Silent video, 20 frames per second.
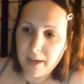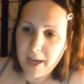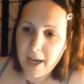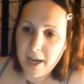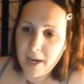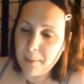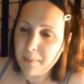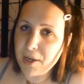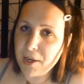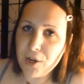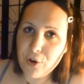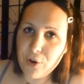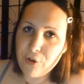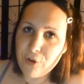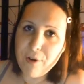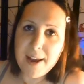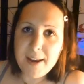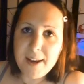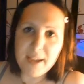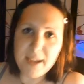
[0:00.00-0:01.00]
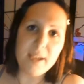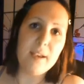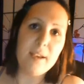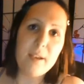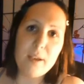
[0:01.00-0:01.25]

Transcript: And I'm going to credit